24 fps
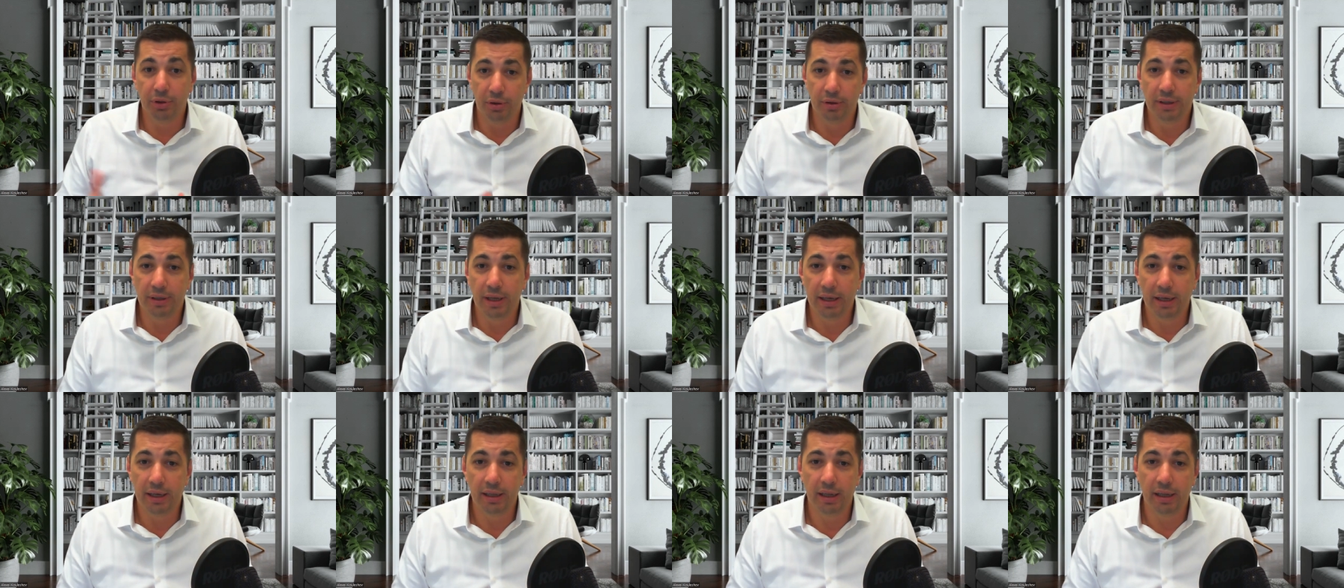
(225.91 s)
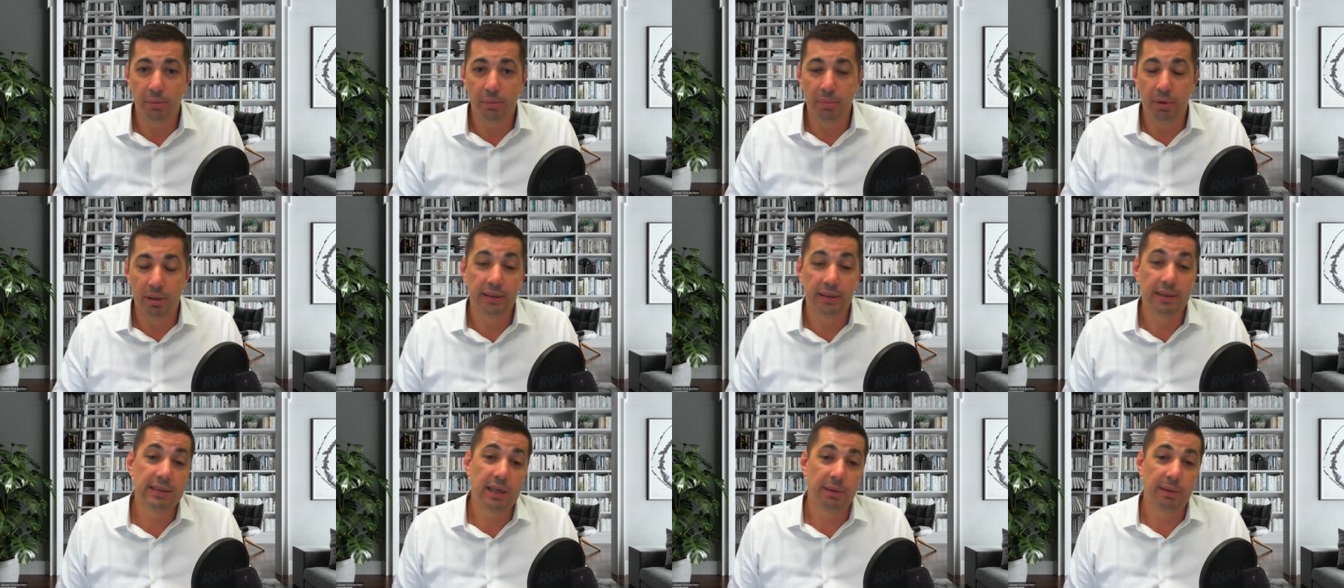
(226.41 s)
taking that
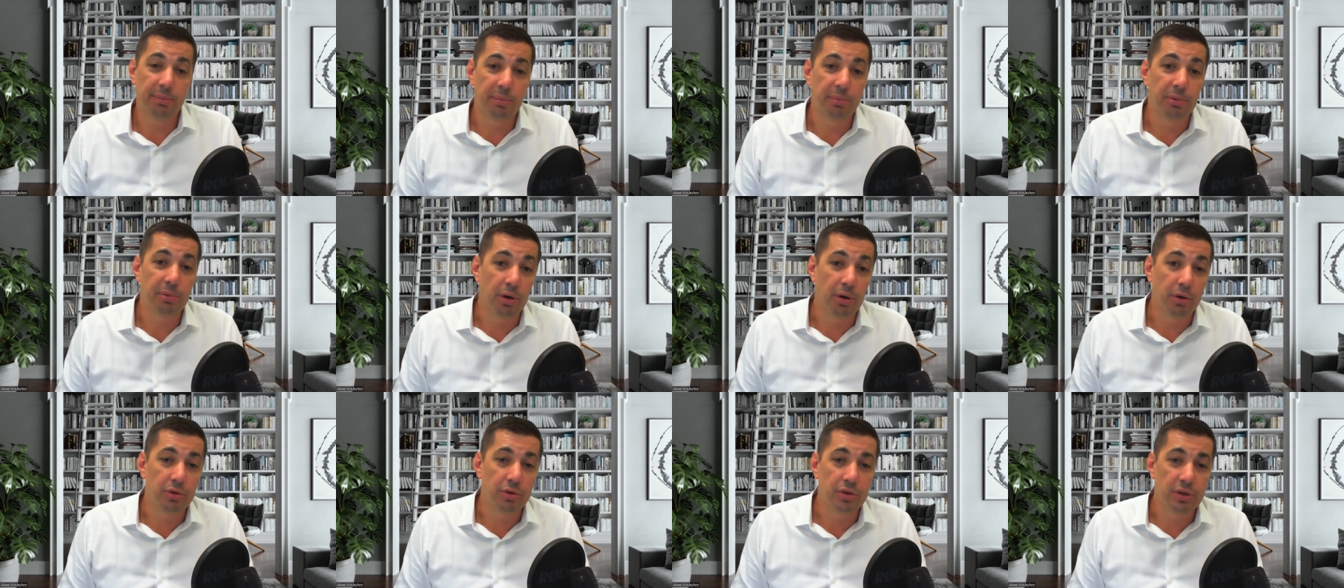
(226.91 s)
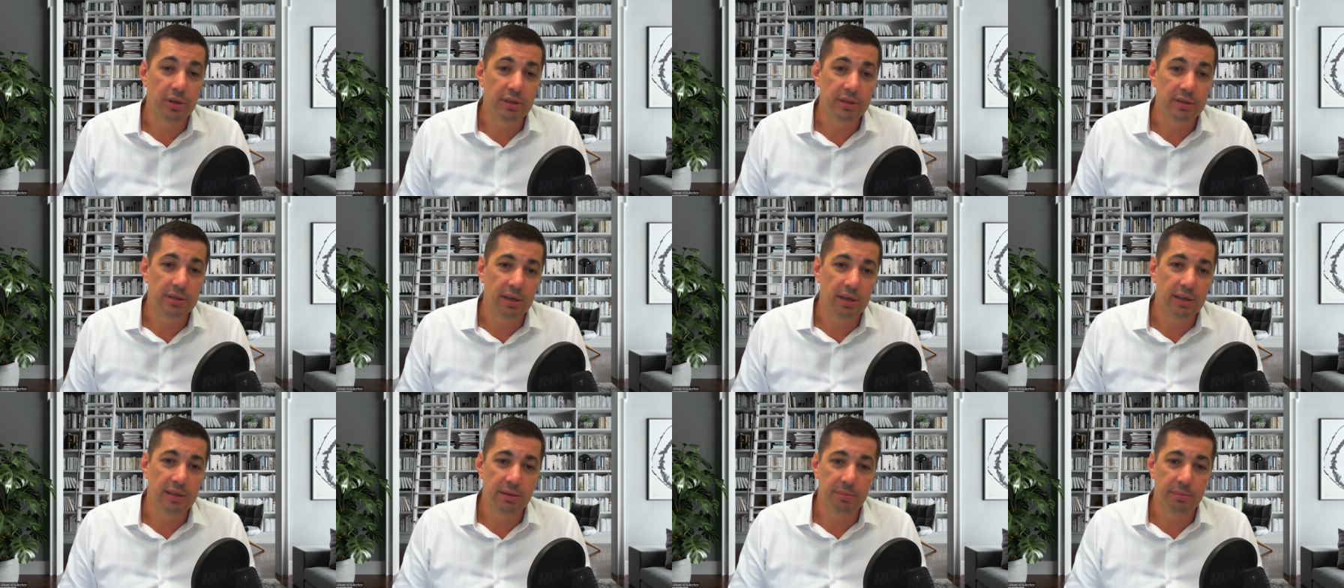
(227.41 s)
multi-step approach is
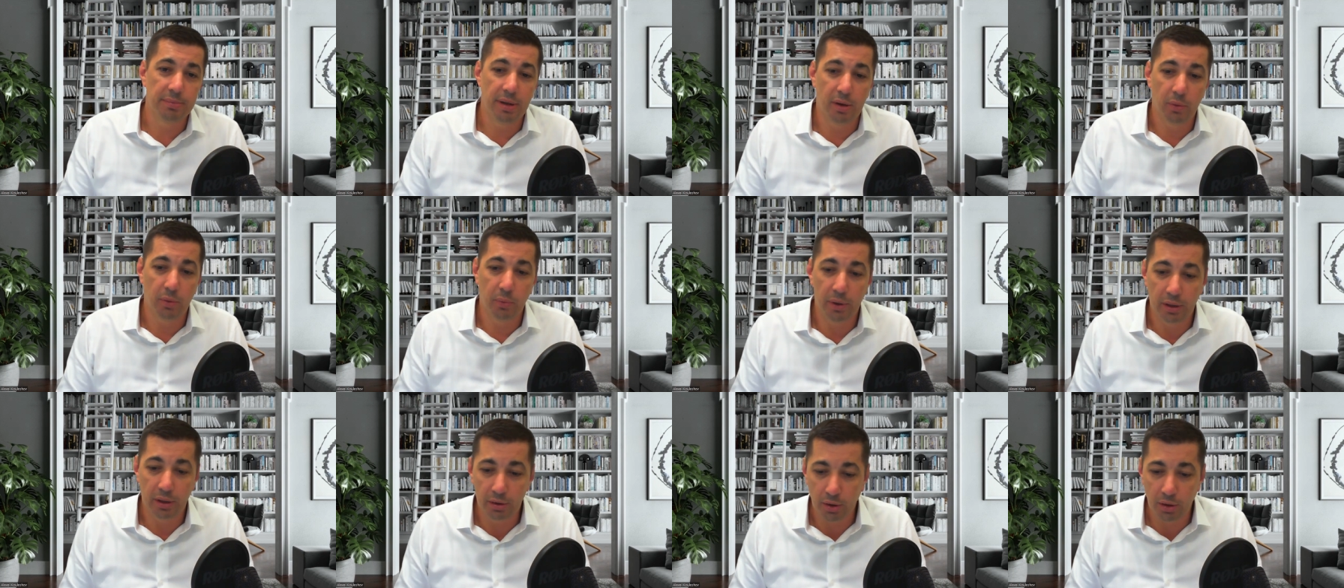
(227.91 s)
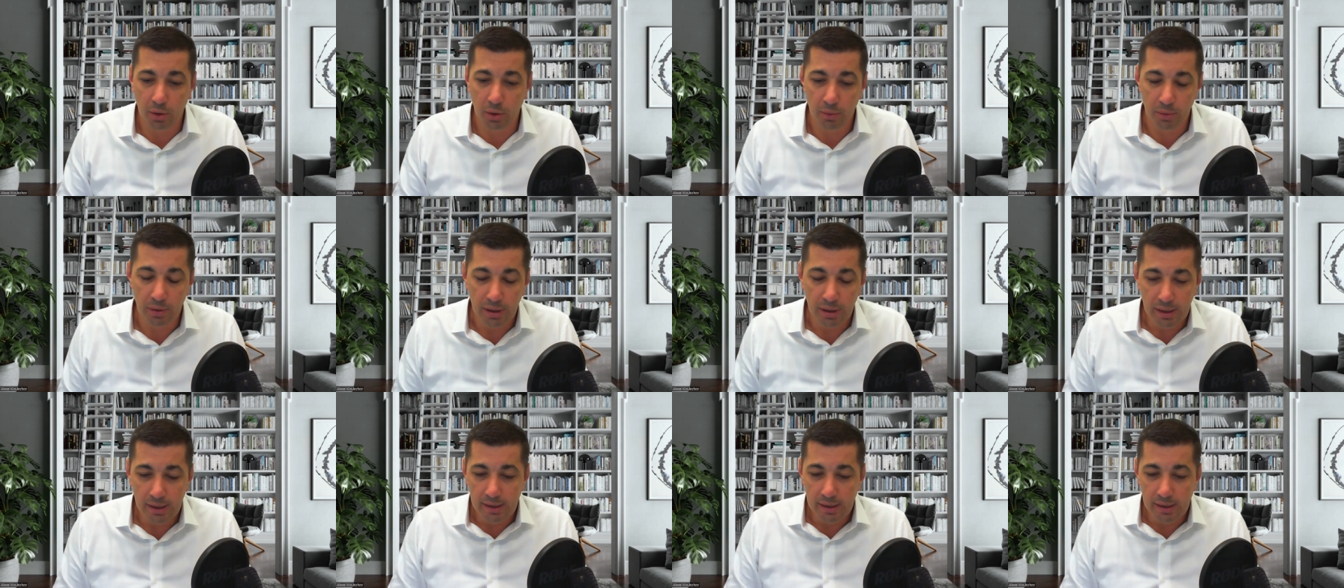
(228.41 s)
a better way to go.